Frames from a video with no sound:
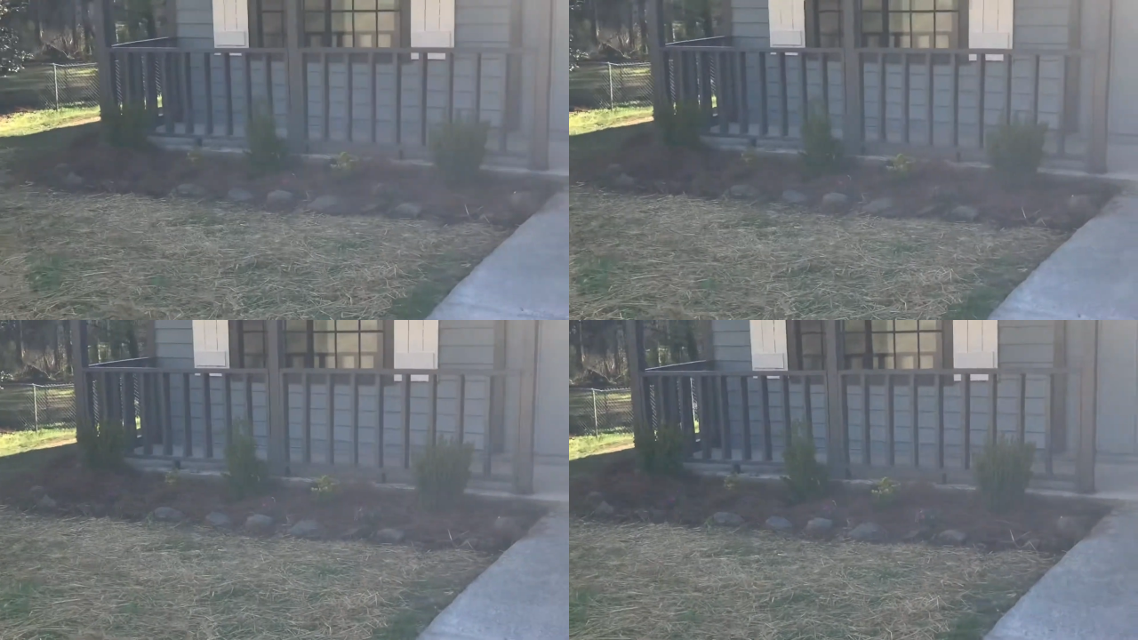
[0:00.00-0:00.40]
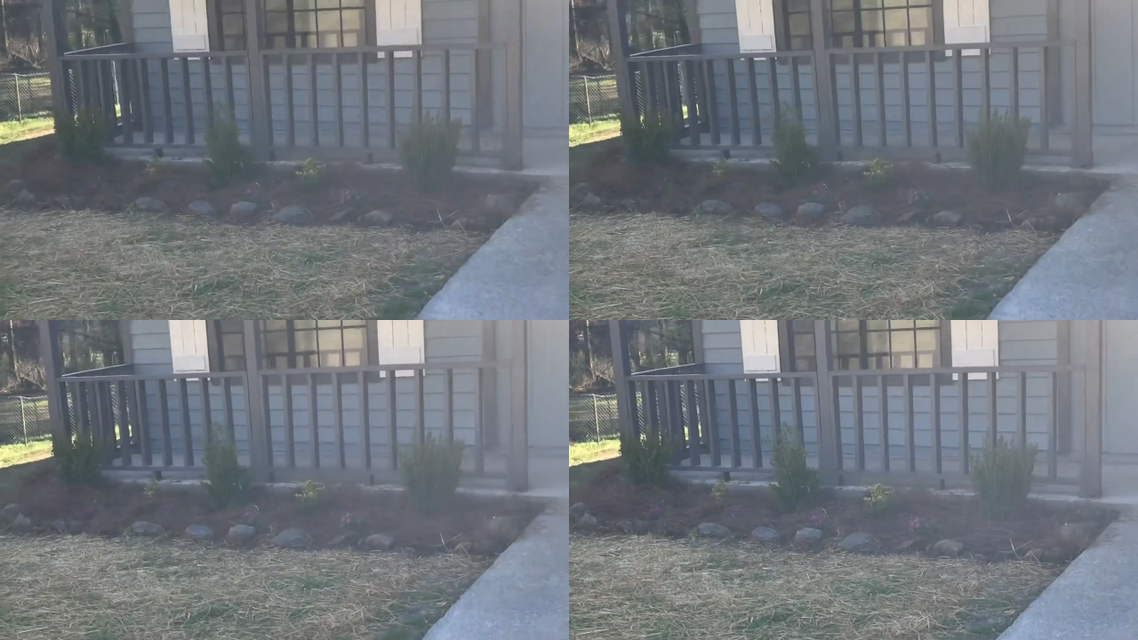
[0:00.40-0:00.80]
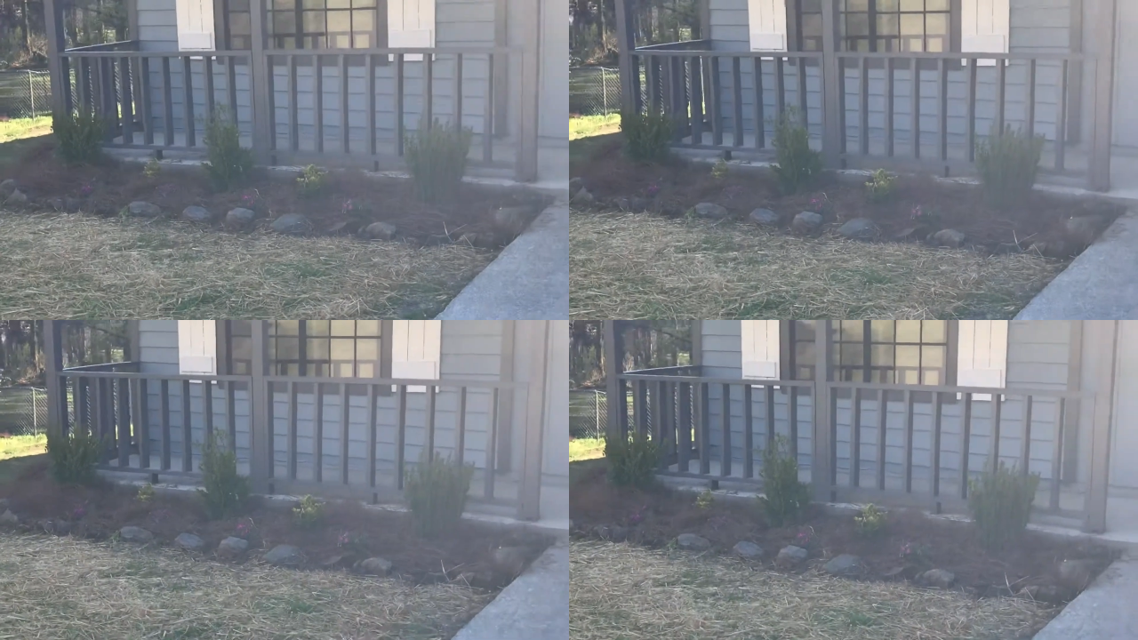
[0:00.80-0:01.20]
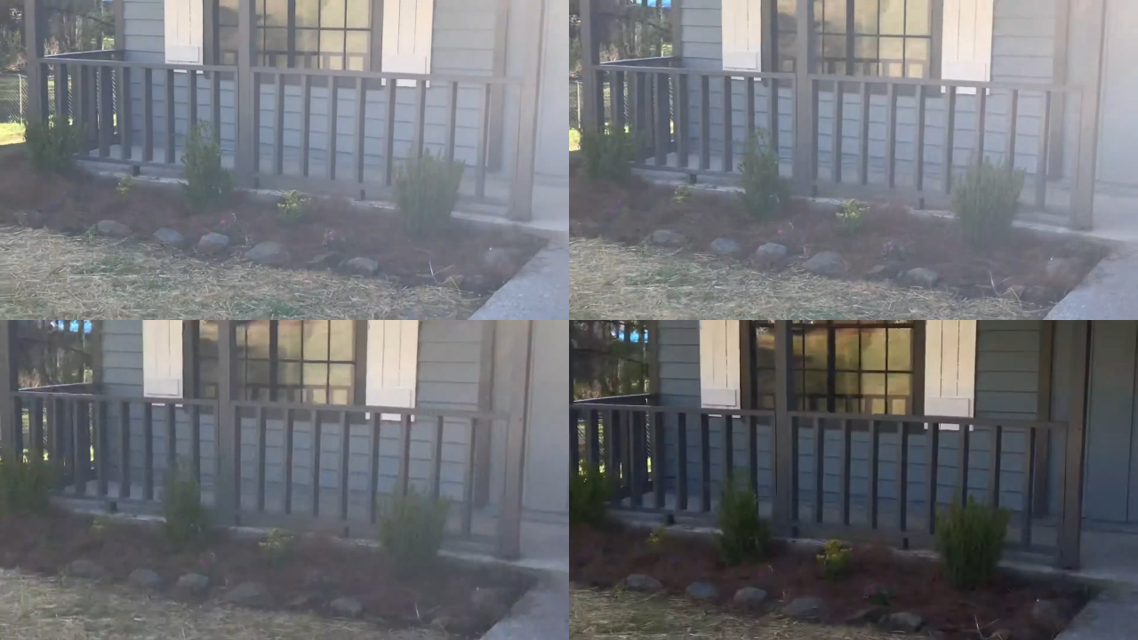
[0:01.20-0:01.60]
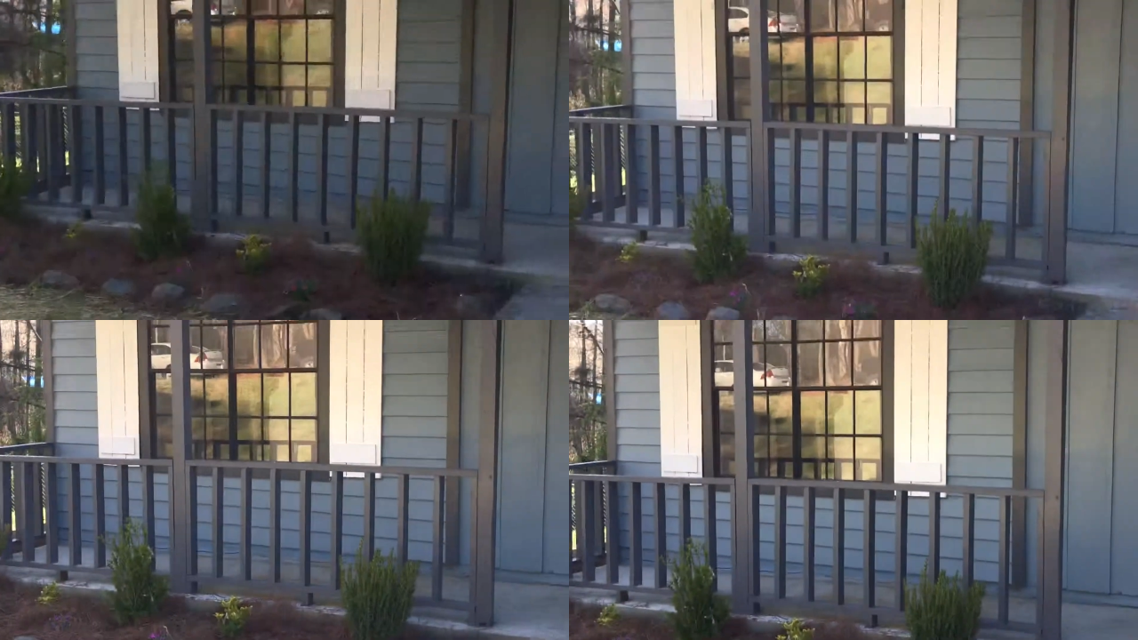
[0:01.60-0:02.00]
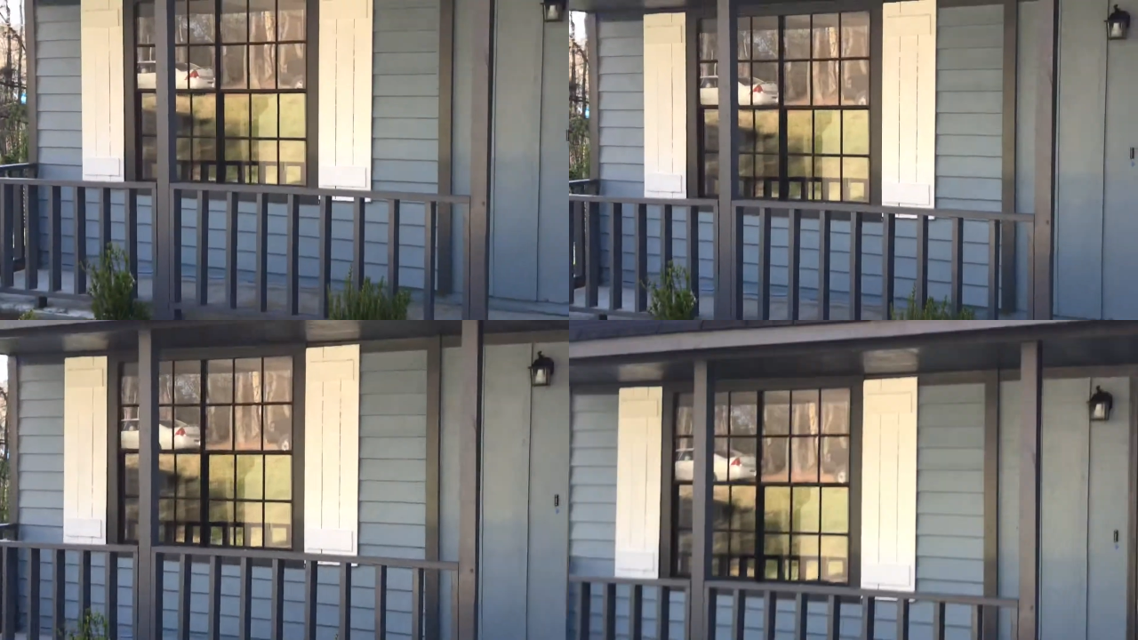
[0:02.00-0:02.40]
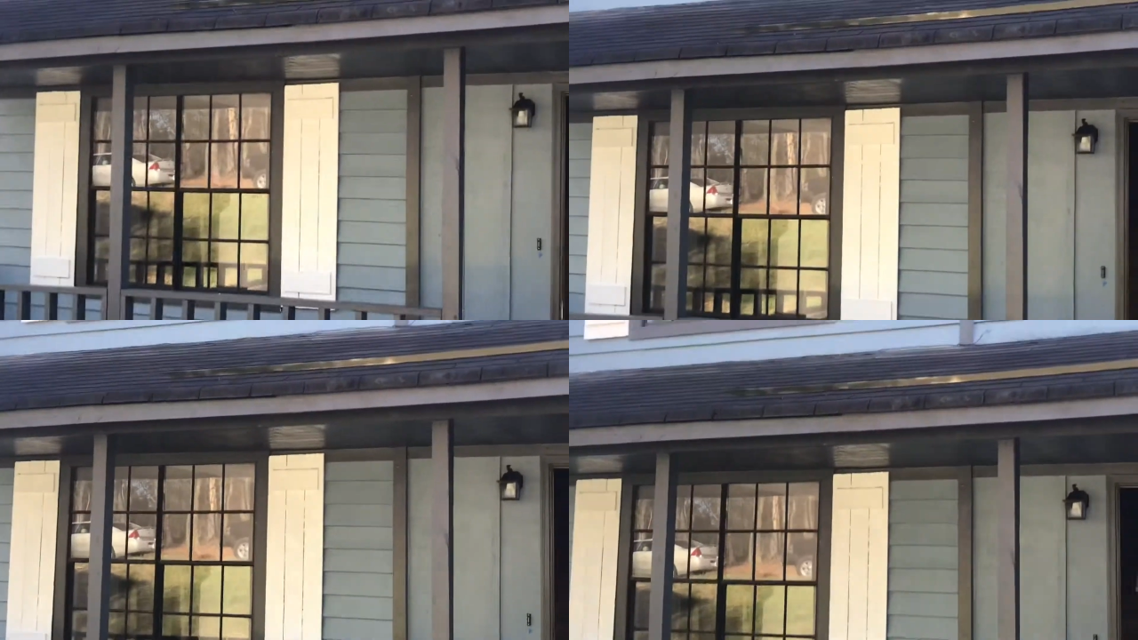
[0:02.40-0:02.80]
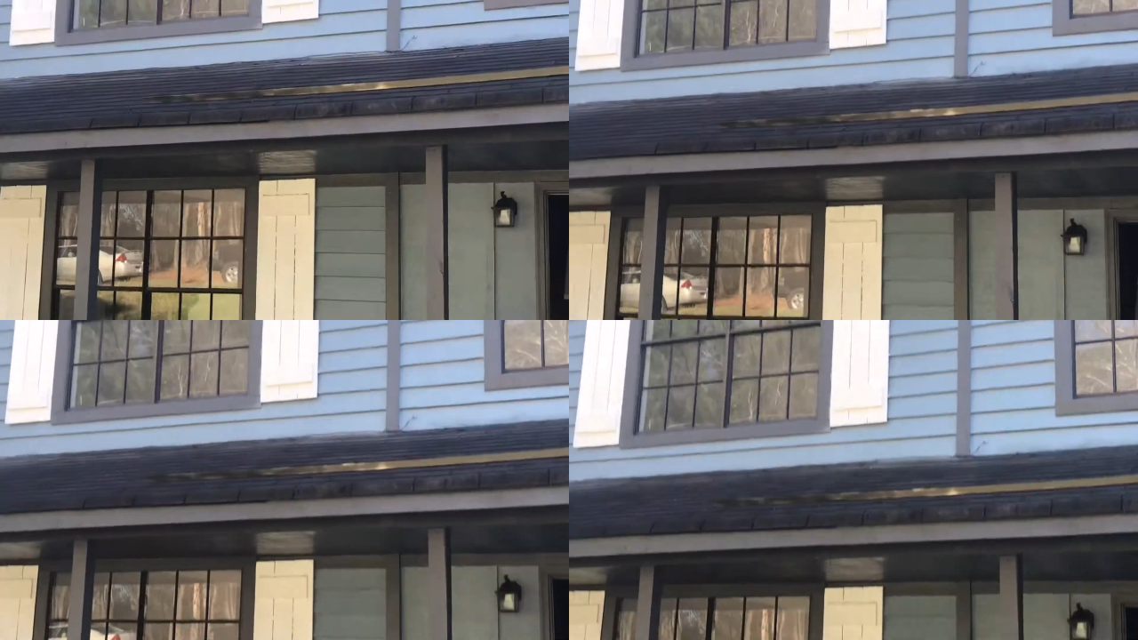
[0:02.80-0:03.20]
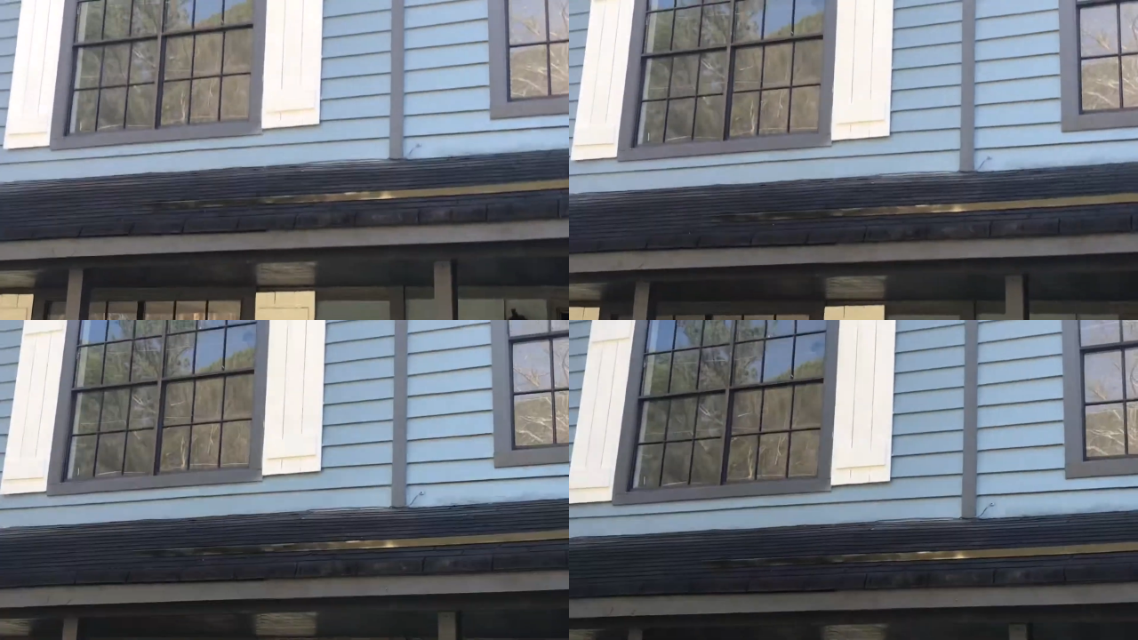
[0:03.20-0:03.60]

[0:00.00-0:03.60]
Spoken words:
[unreadable: no face in view]